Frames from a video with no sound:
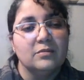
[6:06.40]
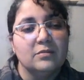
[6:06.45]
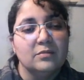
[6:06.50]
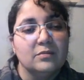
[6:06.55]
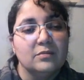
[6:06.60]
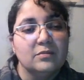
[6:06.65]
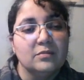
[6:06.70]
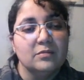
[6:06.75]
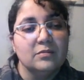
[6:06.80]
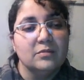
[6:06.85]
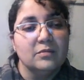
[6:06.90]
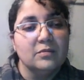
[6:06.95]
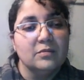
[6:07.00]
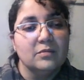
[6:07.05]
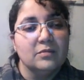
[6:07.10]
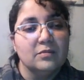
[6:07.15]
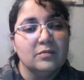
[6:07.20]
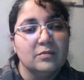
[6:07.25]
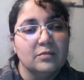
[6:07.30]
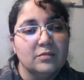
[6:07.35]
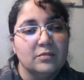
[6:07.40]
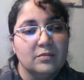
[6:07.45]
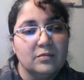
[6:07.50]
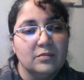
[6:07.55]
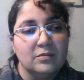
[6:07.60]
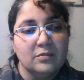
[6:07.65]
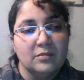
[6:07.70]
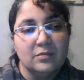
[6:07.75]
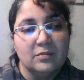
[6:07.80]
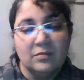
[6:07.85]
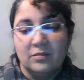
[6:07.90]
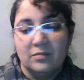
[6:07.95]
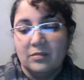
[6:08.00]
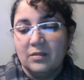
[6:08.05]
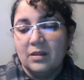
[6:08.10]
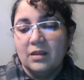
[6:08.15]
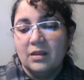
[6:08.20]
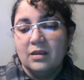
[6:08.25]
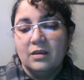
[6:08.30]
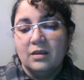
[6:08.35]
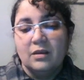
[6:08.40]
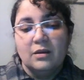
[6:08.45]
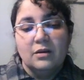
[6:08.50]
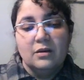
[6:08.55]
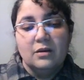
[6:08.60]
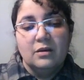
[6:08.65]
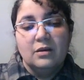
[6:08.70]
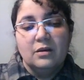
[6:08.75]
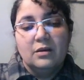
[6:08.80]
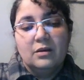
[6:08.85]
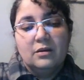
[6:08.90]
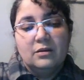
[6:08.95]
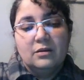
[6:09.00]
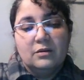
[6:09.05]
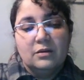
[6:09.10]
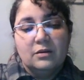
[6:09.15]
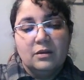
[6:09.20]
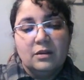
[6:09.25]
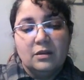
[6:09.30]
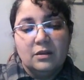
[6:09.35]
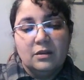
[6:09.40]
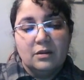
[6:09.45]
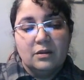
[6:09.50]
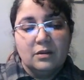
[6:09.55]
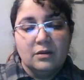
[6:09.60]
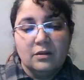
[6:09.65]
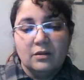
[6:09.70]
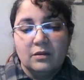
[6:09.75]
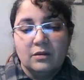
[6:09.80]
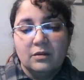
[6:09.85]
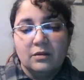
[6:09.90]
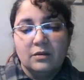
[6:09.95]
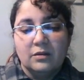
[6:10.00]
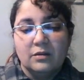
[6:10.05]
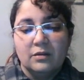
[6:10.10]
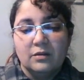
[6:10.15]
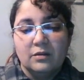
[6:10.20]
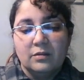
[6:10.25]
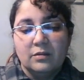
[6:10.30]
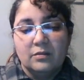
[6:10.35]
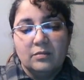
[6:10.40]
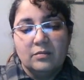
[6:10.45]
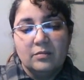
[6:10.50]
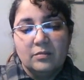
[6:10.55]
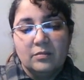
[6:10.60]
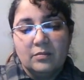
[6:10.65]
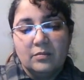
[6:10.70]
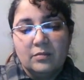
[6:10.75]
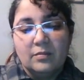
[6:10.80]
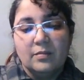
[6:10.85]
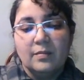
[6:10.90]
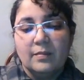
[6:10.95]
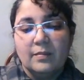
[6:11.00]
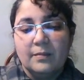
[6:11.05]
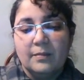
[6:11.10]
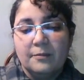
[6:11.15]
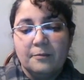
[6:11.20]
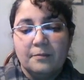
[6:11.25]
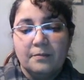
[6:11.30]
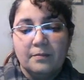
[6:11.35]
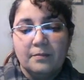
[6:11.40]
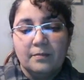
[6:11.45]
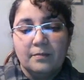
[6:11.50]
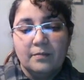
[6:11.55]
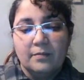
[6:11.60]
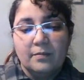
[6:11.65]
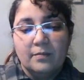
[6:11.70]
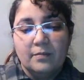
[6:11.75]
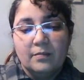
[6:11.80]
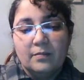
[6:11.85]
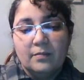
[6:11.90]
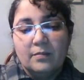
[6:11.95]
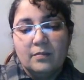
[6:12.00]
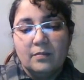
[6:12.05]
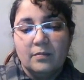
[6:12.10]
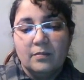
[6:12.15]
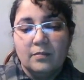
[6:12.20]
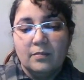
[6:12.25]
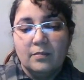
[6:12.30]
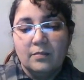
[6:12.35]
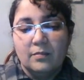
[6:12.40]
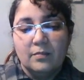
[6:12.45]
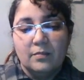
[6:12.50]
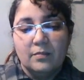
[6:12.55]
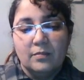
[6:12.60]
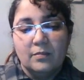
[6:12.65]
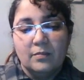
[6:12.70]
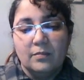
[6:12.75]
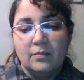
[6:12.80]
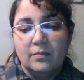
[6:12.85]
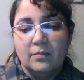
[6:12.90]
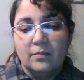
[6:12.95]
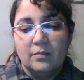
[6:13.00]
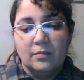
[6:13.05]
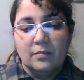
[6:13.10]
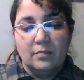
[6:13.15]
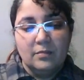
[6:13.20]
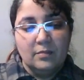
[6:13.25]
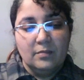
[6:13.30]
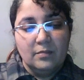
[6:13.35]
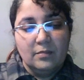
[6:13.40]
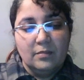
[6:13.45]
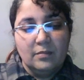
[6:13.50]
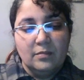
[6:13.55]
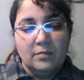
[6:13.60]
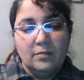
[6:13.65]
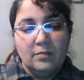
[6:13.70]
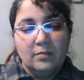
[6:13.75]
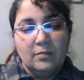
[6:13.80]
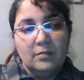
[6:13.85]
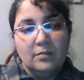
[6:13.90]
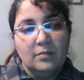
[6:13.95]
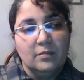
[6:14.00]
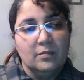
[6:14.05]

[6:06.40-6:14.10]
Nobody speaks.